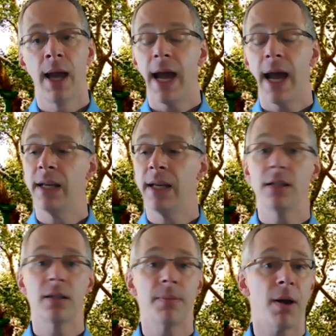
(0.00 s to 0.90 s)
And
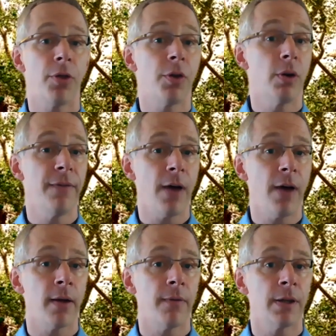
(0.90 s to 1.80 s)
he's about
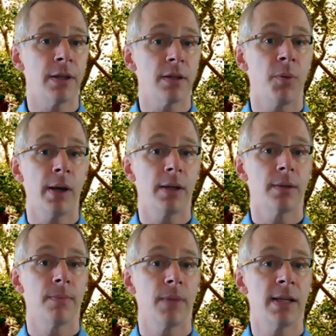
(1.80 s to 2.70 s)
35 at this point.
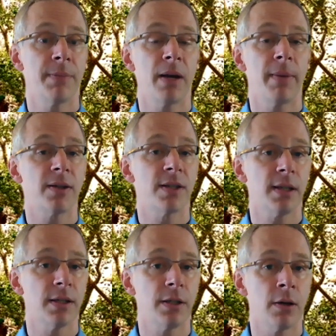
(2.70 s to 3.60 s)
He spent about
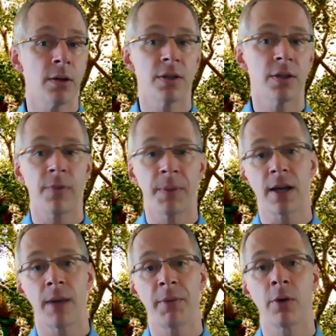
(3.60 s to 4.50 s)
6 years from the
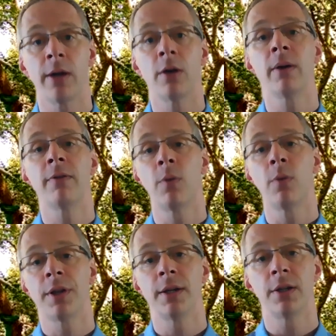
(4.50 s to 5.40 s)
time of the Great Going
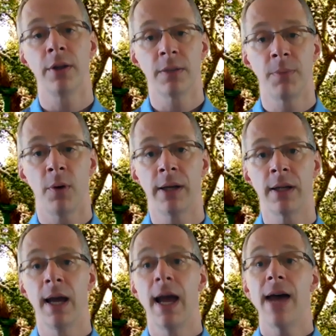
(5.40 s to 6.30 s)
Forth until this point.
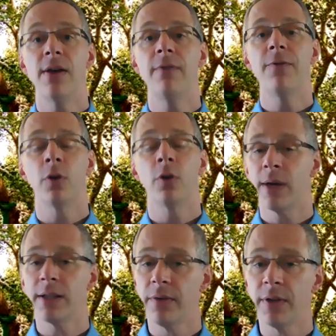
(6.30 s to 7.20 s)
And then for the
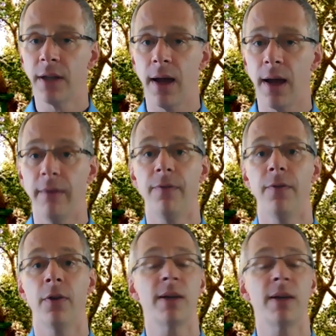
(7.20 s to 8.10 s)
rest of his
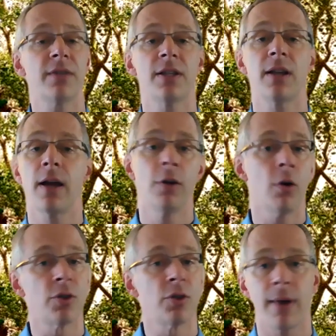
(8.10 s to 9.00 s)
life, he
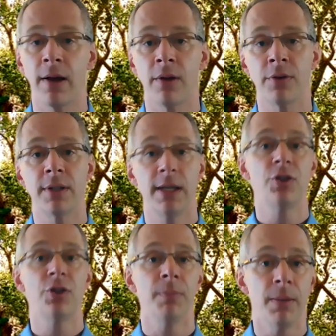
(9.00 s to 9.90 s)
goes around
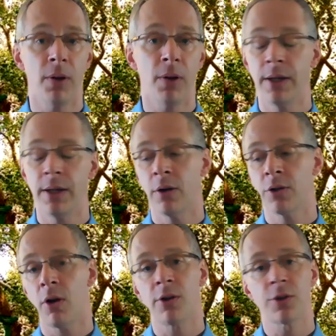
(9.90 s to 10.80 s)
teaching people. And there's
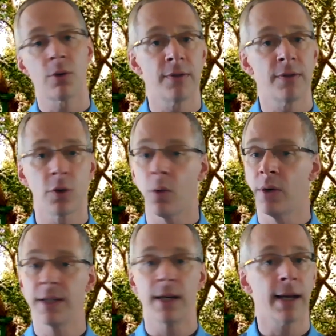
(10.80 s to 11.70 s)
all sorts of
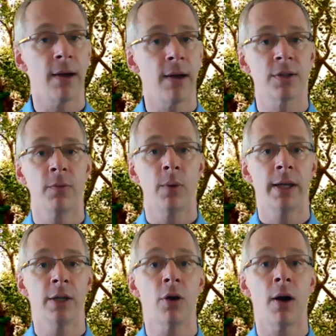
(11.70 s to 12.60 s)
stories and accounts of what
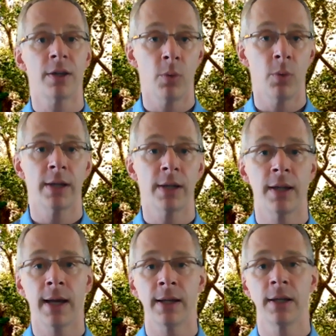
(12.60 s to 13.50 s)
he taught. And we'll get to
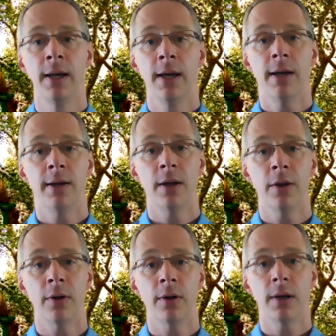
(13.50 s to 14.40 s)
that in
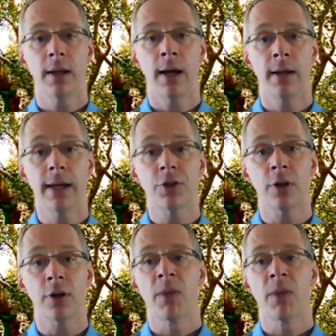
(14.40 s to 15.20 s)
another lecture.